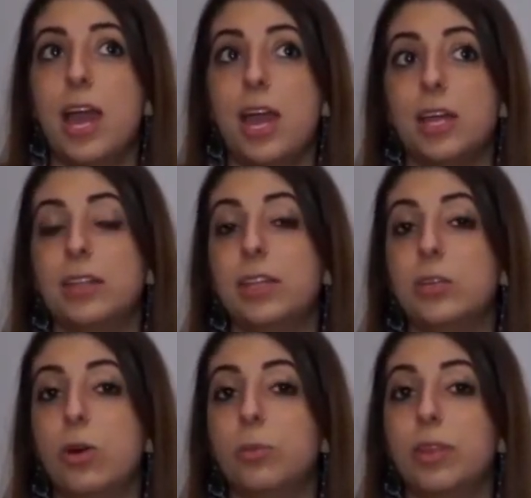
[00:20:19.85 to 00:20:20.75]
and they
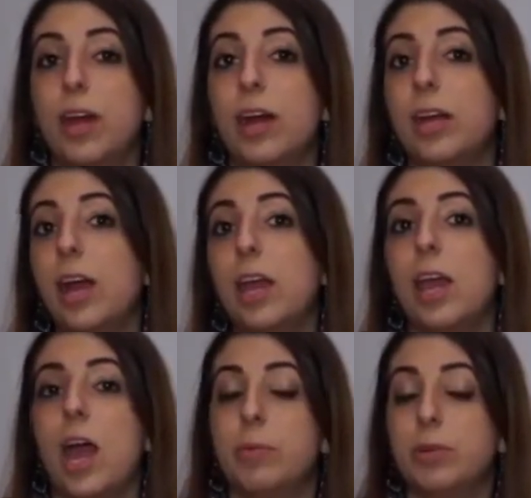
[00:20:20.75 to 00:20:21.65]
told me that
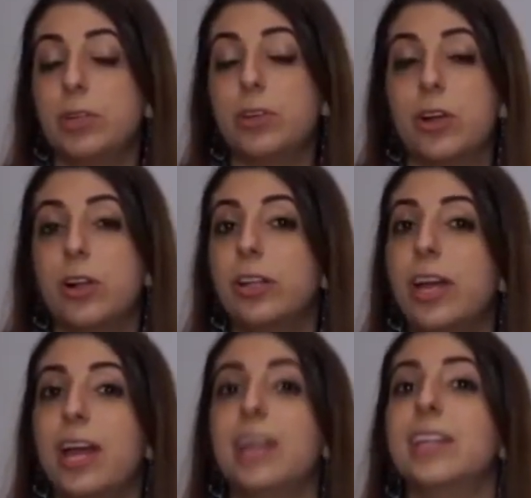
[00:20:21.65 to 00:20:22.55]
I'm a good
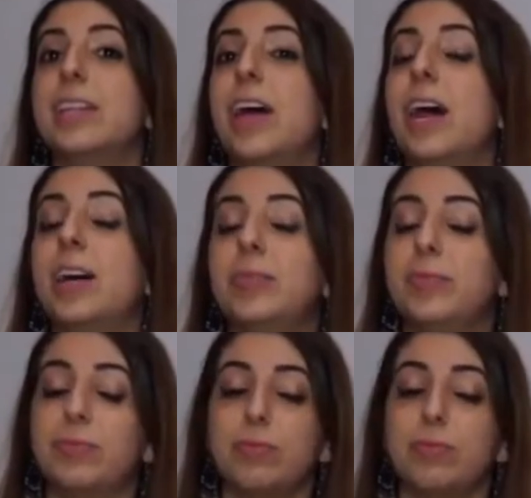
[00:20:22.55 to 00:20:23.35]
girl and that